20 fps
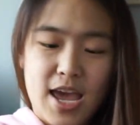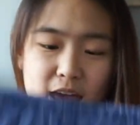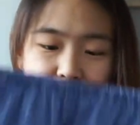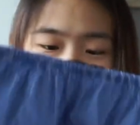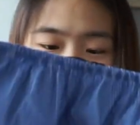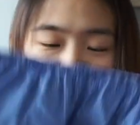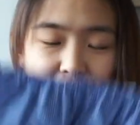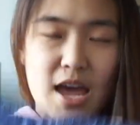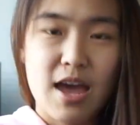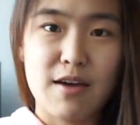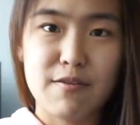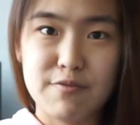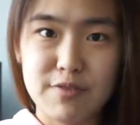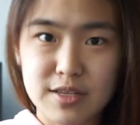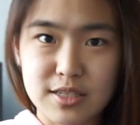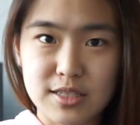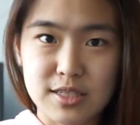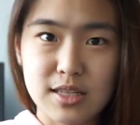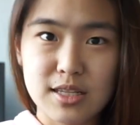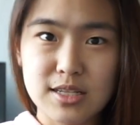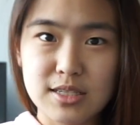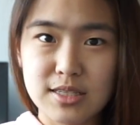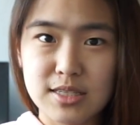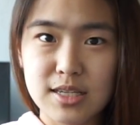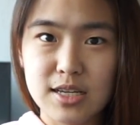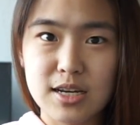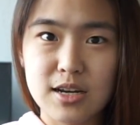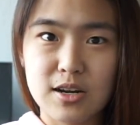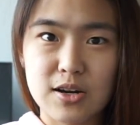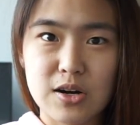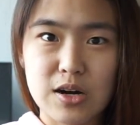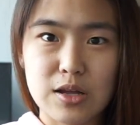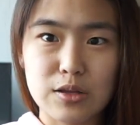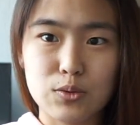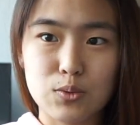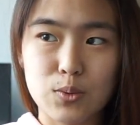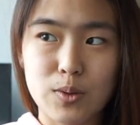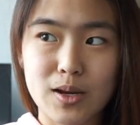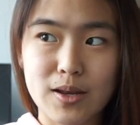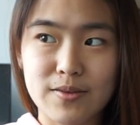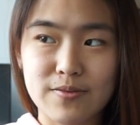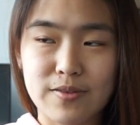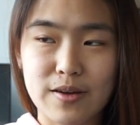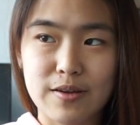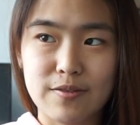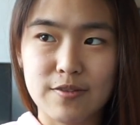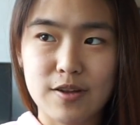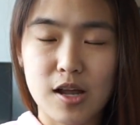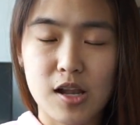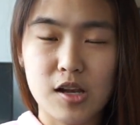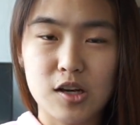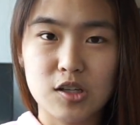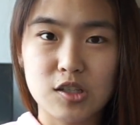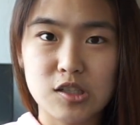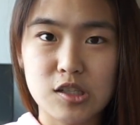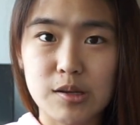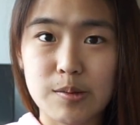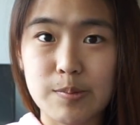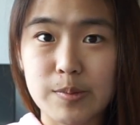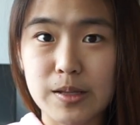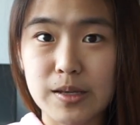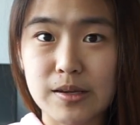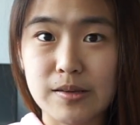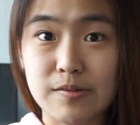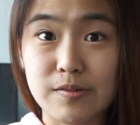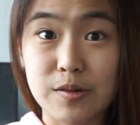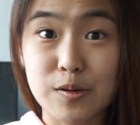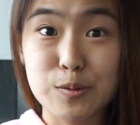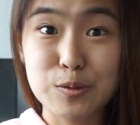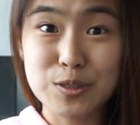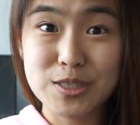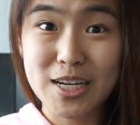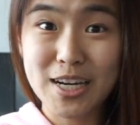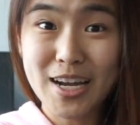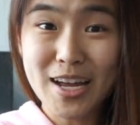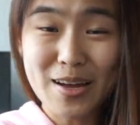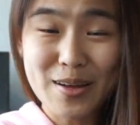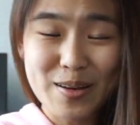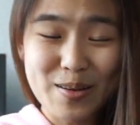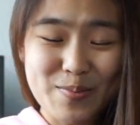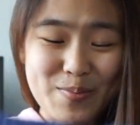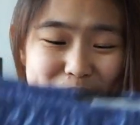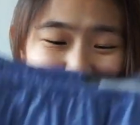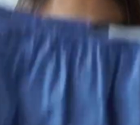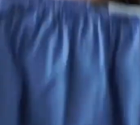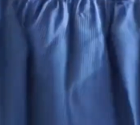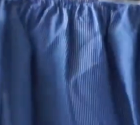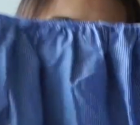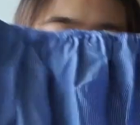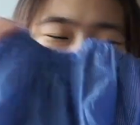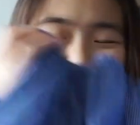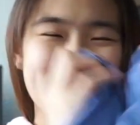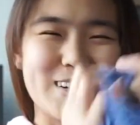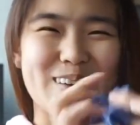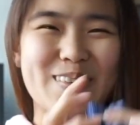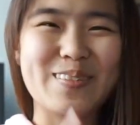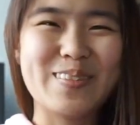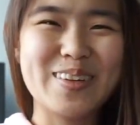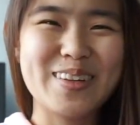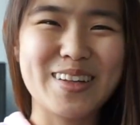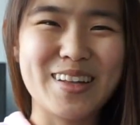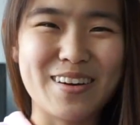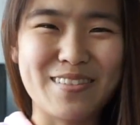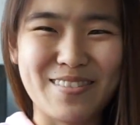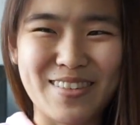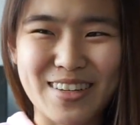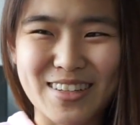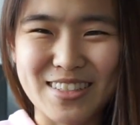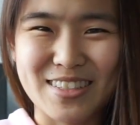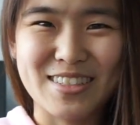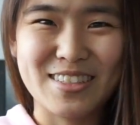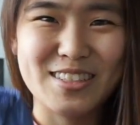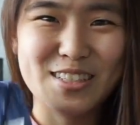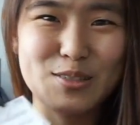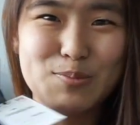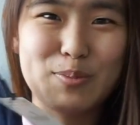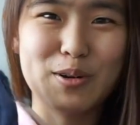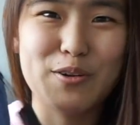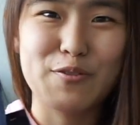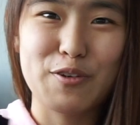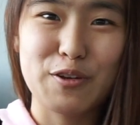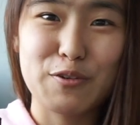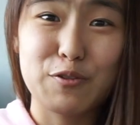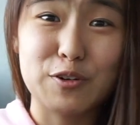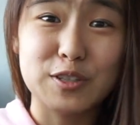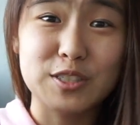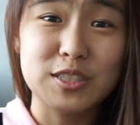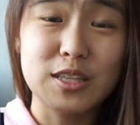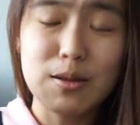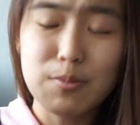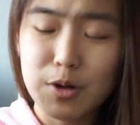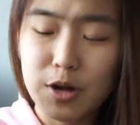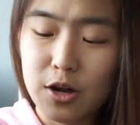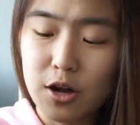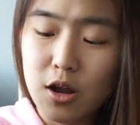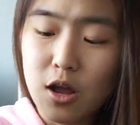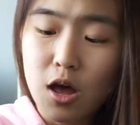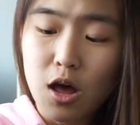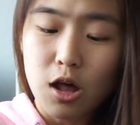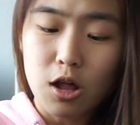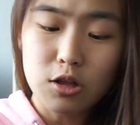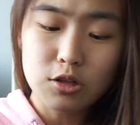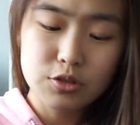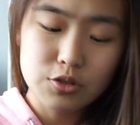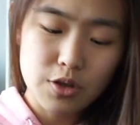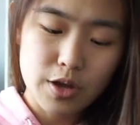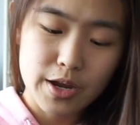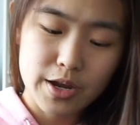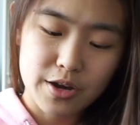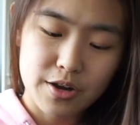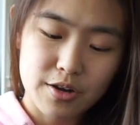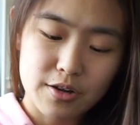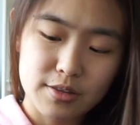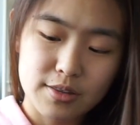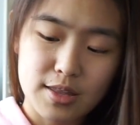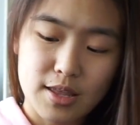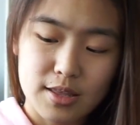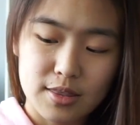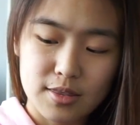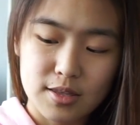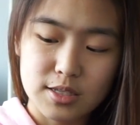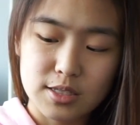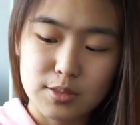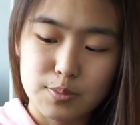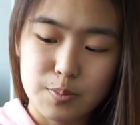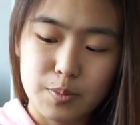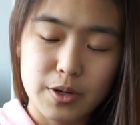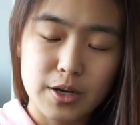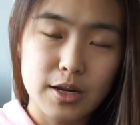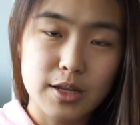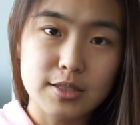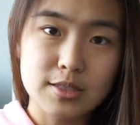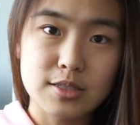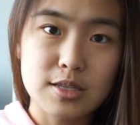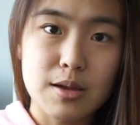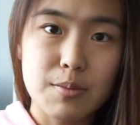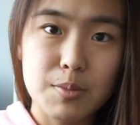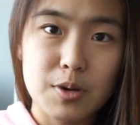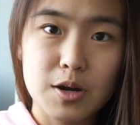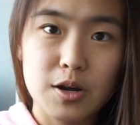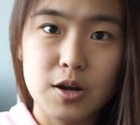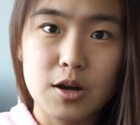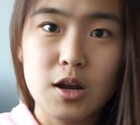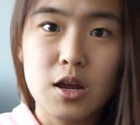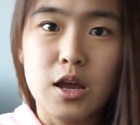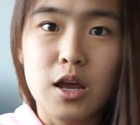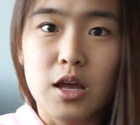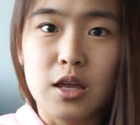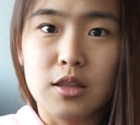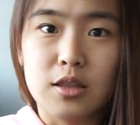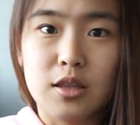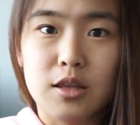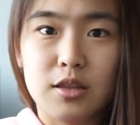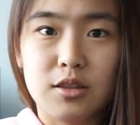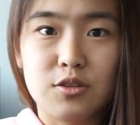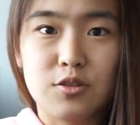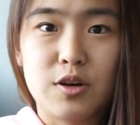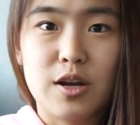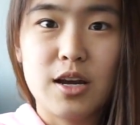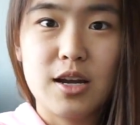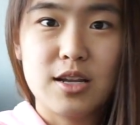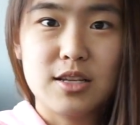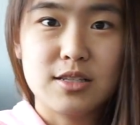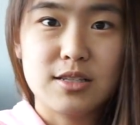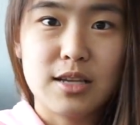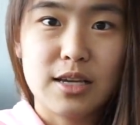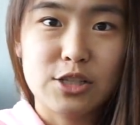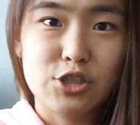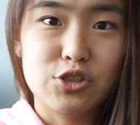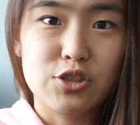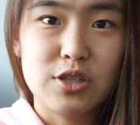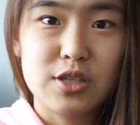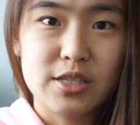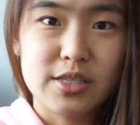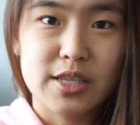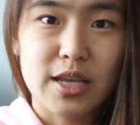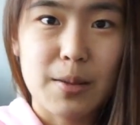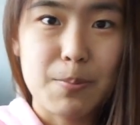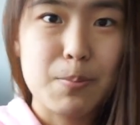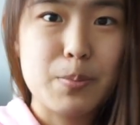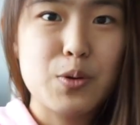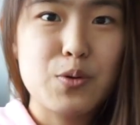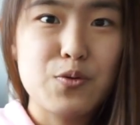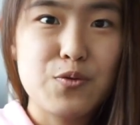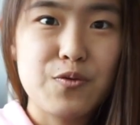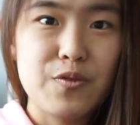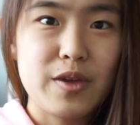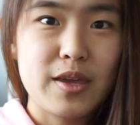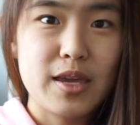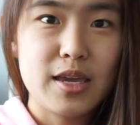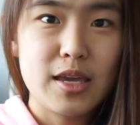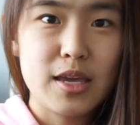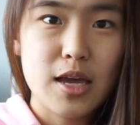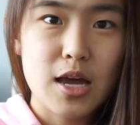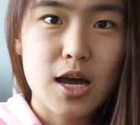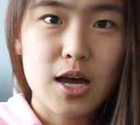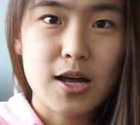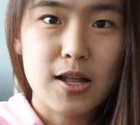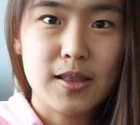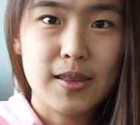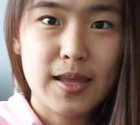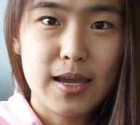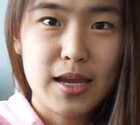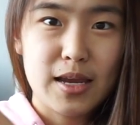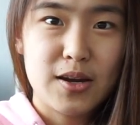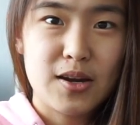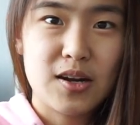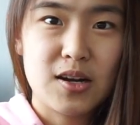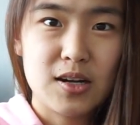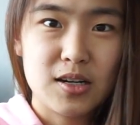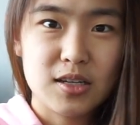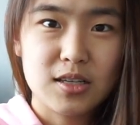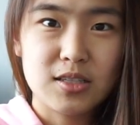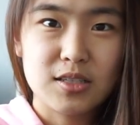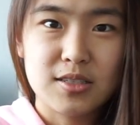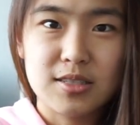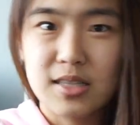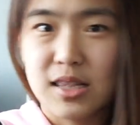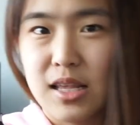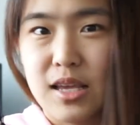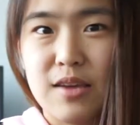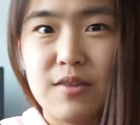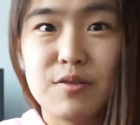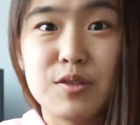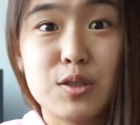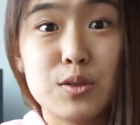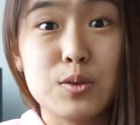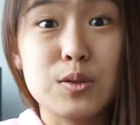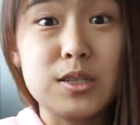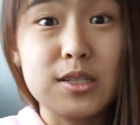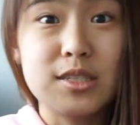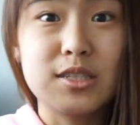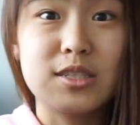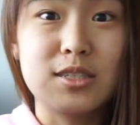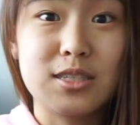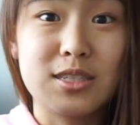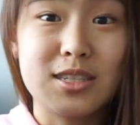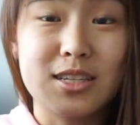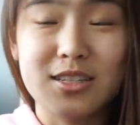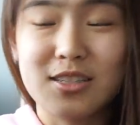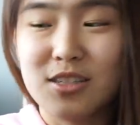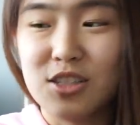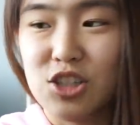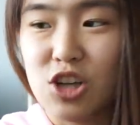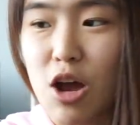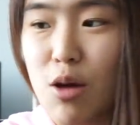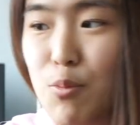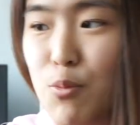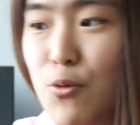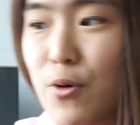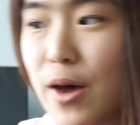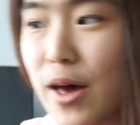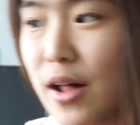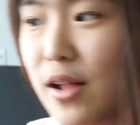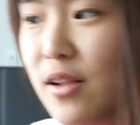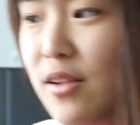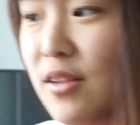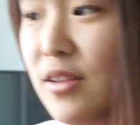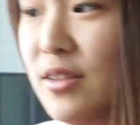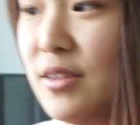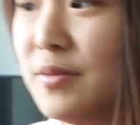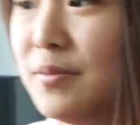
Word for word: and I have this listed around $25, I believe. Go check out in my closet. I really love this. It's perfect for summer. Also, I heard that this spring and summer, the trend is actually this like poofy uh, layered sleeve, so this does the job well.